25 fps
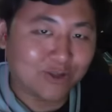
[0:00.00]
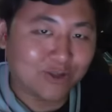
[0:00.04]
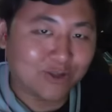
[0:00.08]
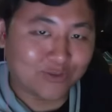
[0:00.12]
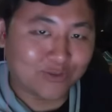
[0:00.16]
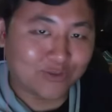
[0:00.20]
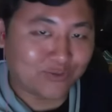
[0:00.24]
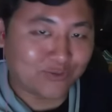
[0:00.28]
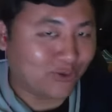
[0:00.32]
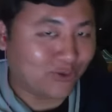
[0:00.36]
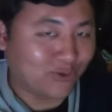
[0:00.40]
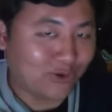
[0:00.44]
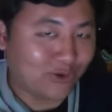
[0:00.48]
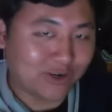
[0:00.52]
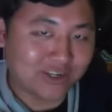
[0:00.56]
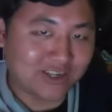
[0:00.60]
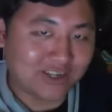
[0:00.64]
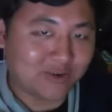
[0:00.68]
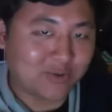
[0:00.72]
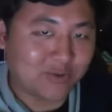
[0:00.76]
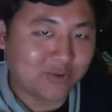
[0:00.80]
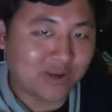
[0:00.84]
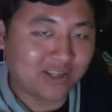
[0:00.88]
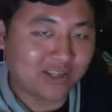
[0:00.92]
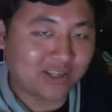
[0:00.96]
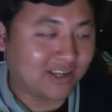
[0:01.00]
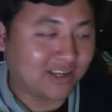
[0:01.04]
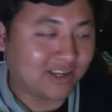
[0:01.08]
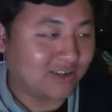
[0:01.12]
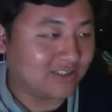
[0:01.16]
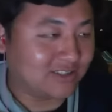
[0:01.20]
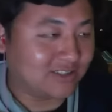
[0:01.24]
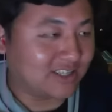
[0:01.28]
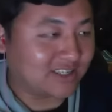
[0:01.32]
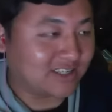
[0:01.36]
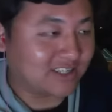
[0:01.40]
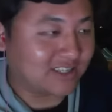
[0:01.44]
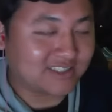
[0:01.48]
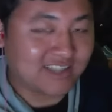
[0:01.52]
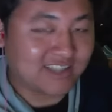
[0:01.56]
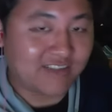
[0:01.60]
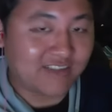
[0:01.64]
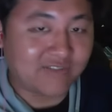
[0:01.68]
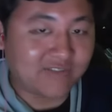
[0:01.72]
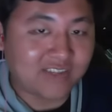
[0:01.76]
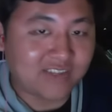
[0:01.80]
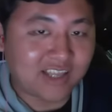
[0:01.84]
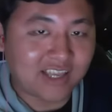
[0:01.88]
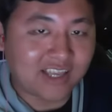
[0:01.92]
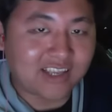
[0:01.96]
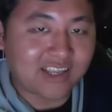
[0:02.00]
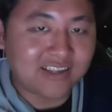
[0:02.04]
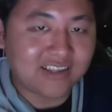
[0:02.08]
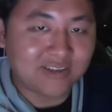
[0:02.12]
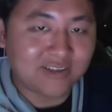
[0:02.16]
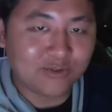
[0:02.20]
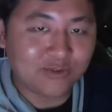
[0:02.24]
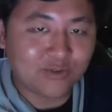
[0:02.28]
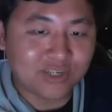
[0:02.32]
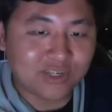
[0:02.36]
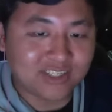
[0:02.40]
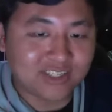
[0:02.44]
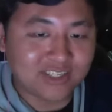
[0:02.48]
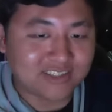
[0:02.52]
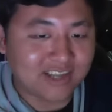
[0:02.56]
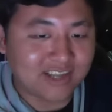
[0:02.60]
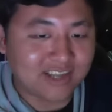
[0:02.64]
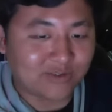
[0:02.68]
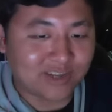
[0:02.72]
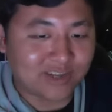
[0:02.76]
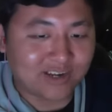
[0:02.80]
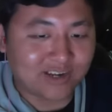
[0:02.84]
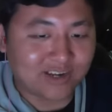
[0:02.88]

dying to go down to Florida right now. It's like 70, 80